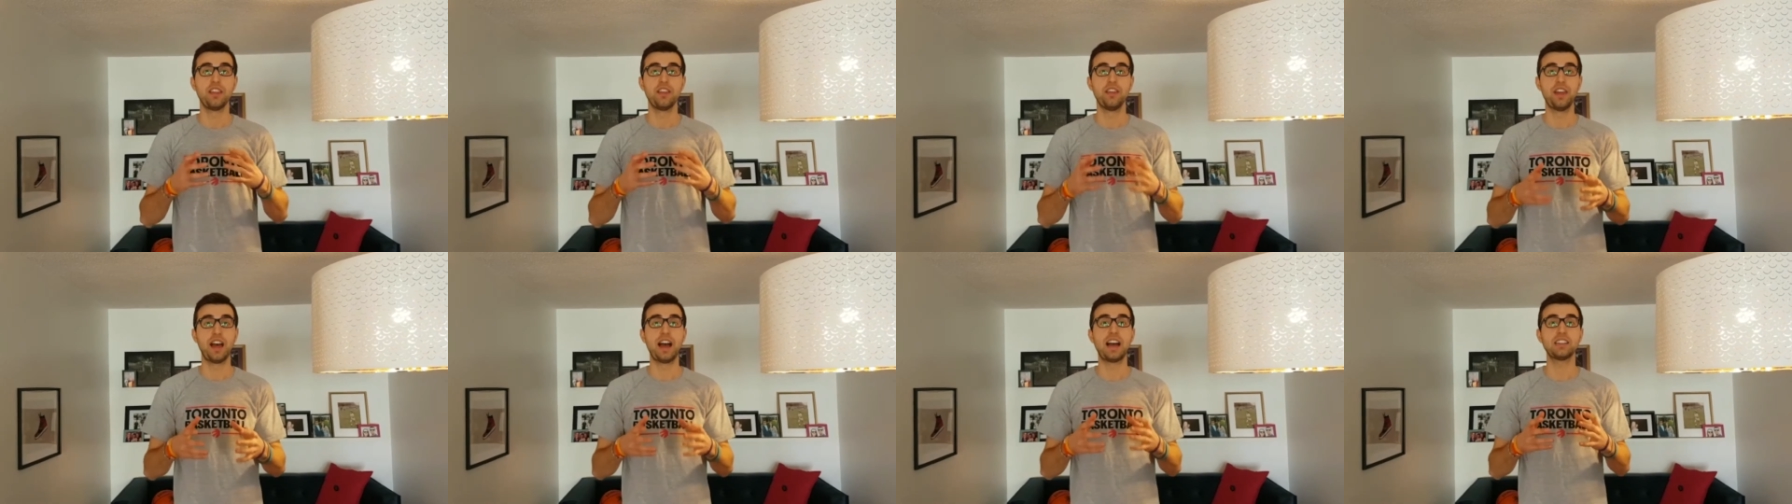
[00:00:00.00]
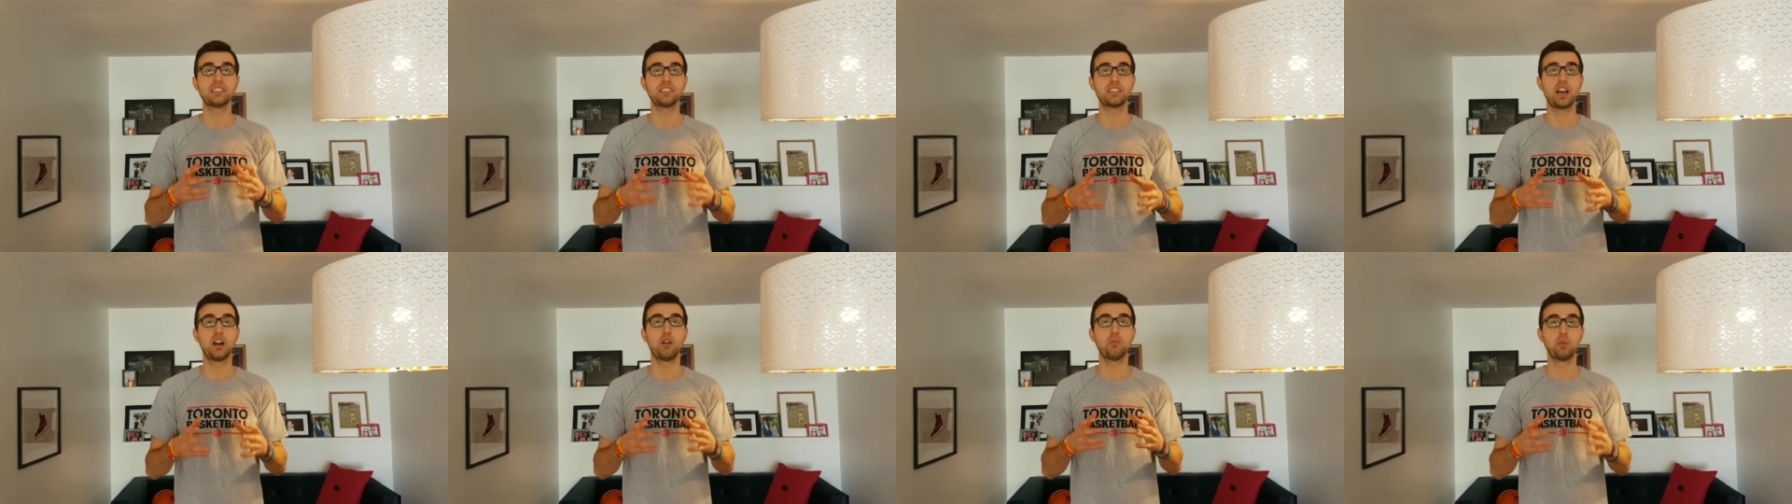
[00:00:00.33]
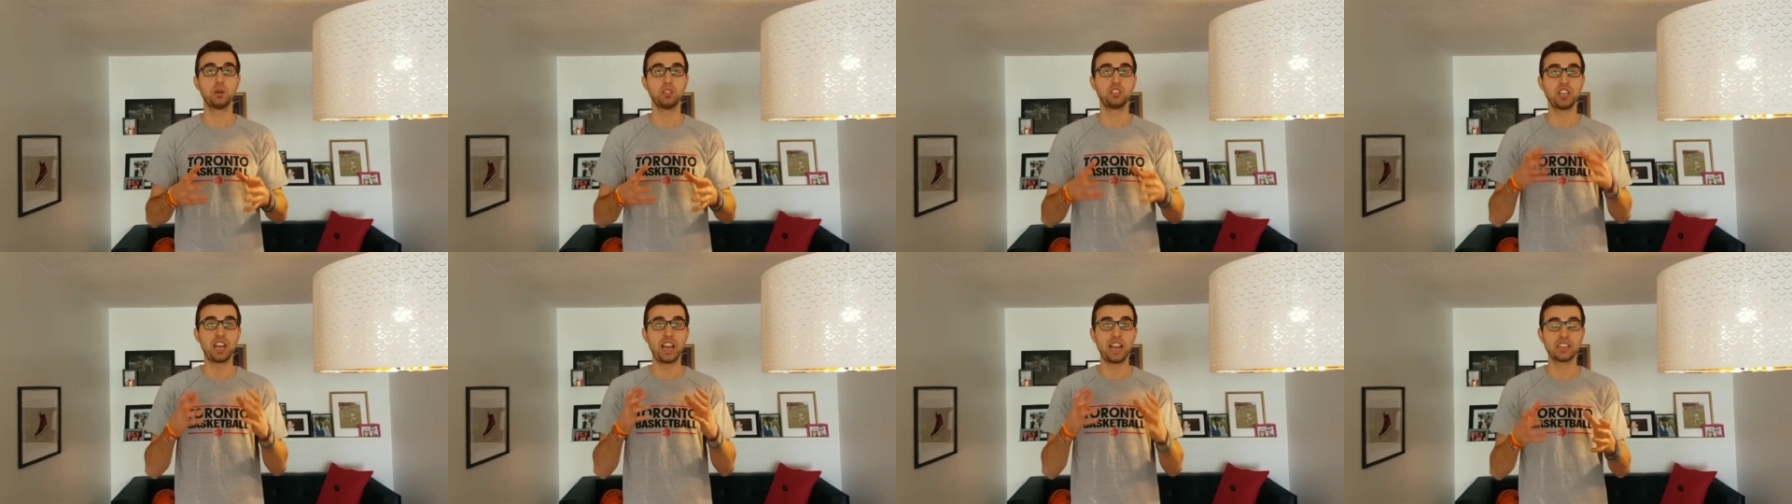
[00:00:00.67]
that's how
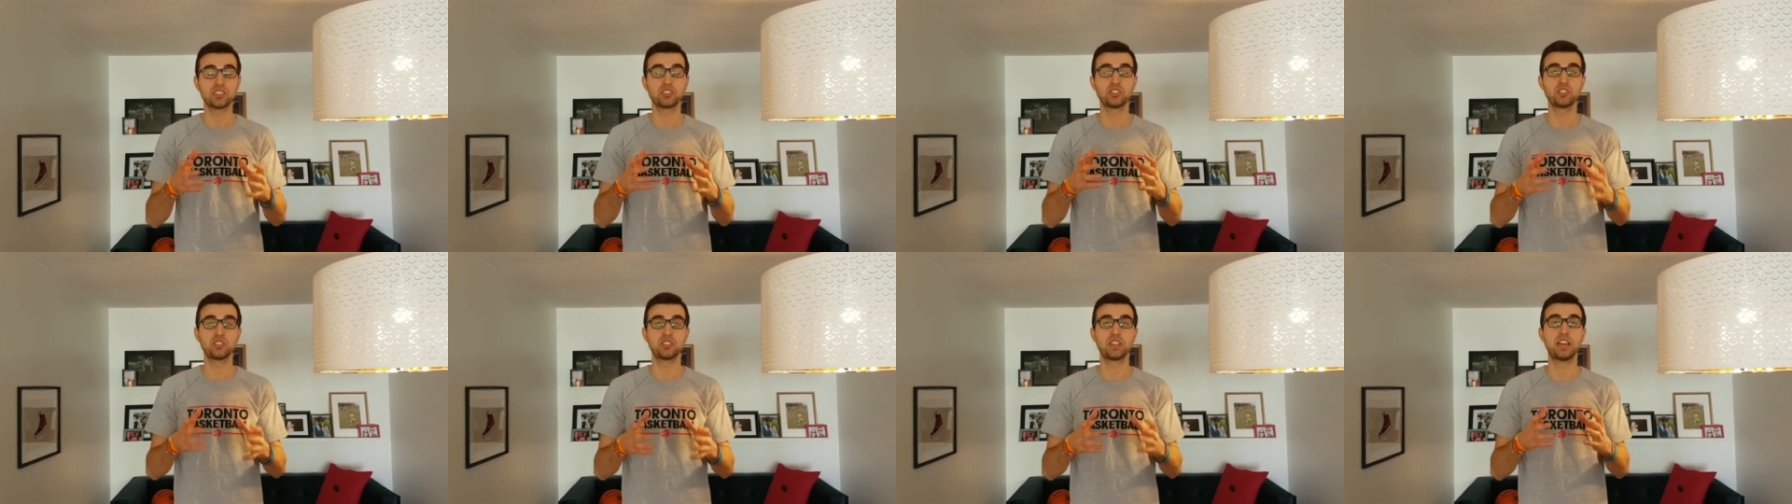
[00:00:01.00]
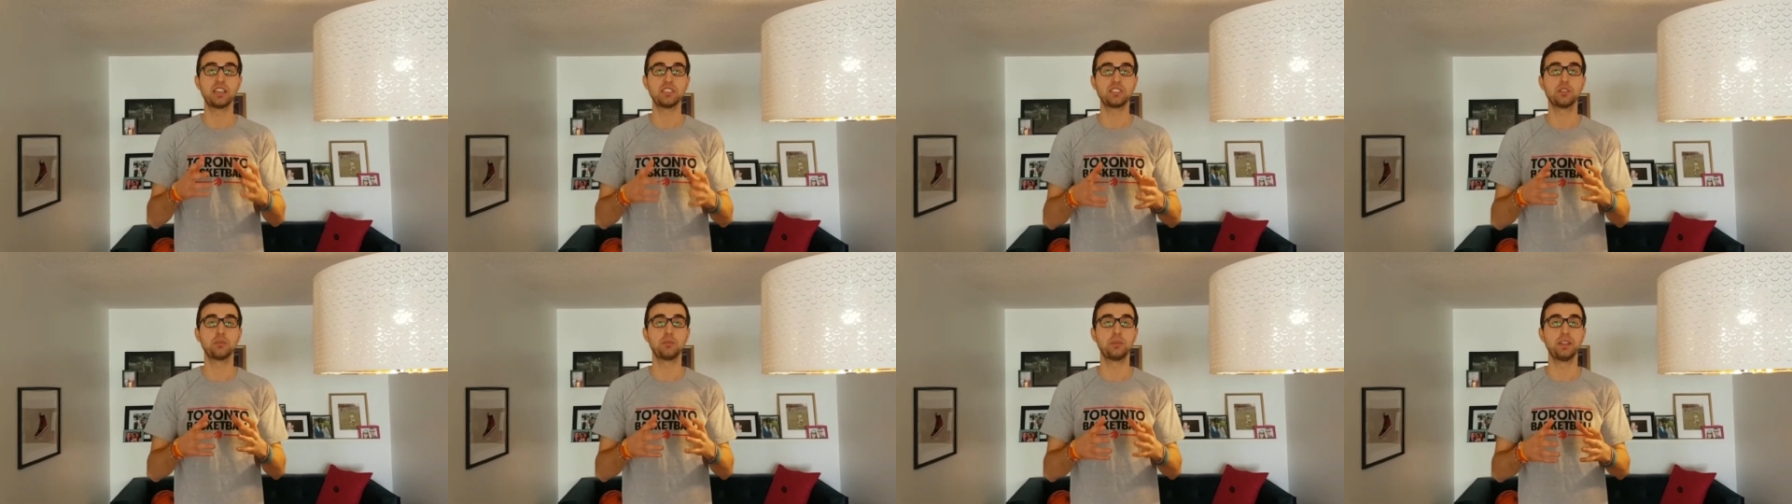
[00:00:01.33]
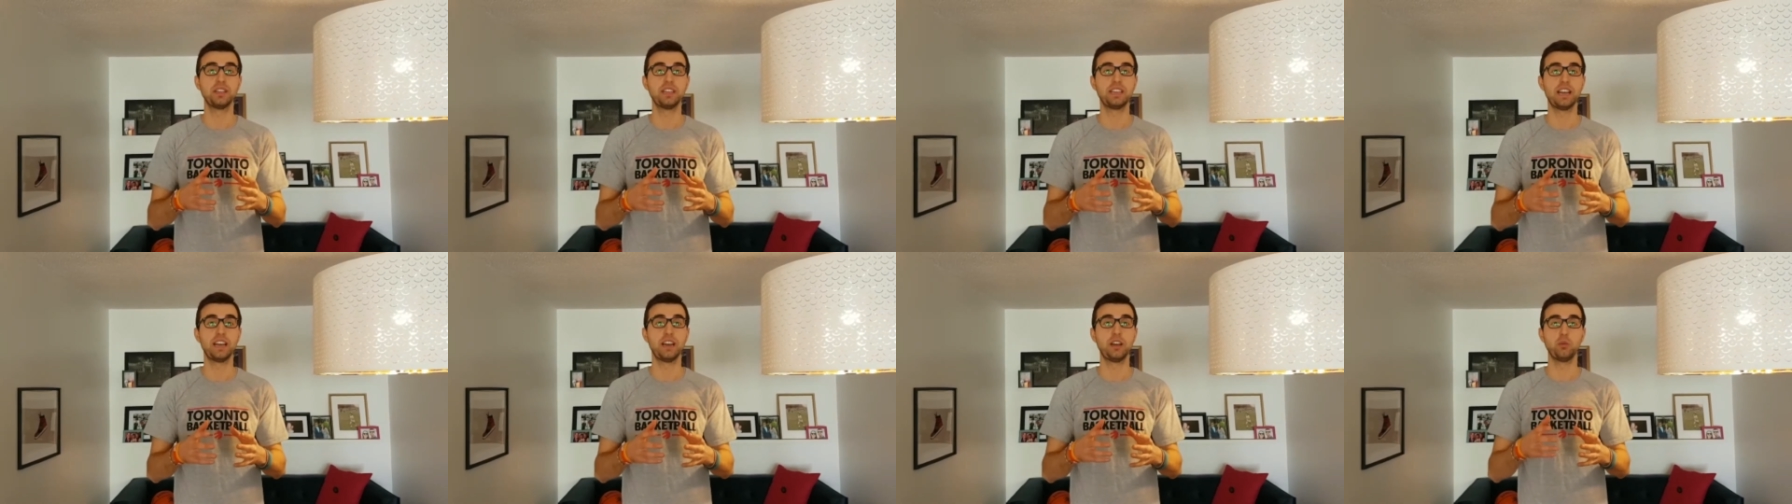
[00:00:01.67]
much exercise I'm going
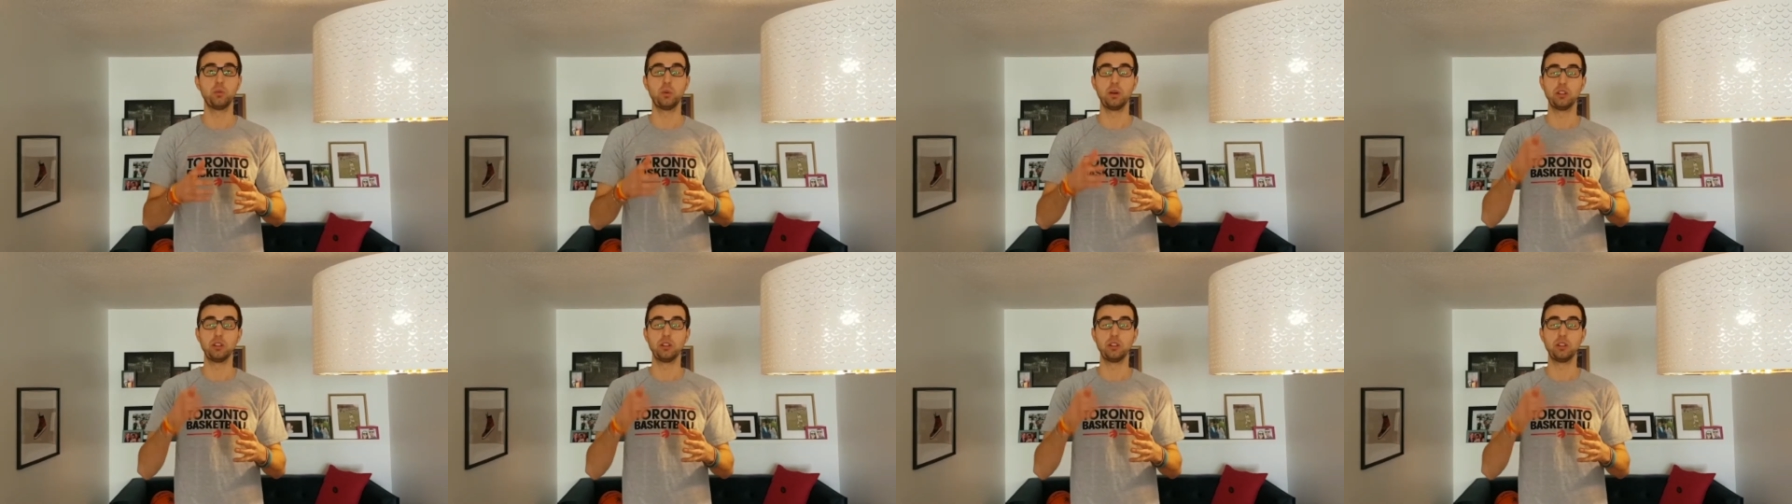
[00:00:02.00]
to get,